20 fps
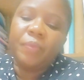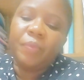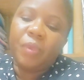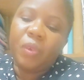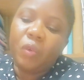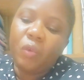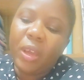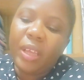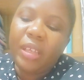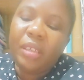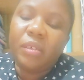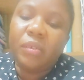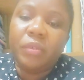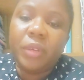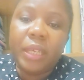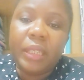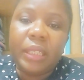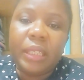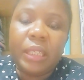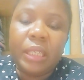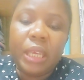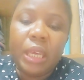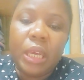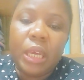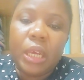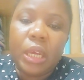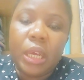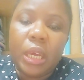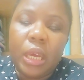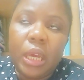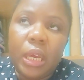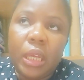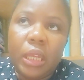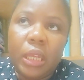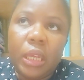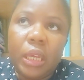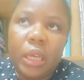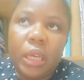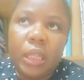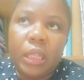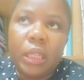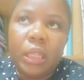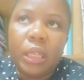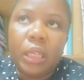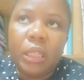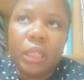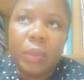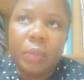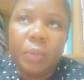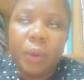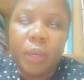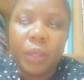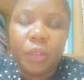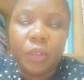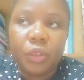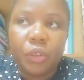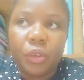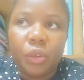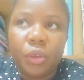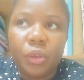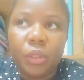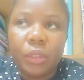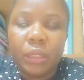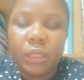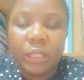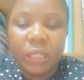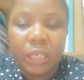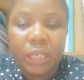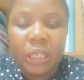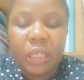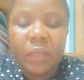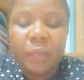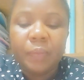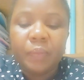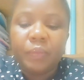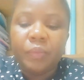when creating a debenture deed,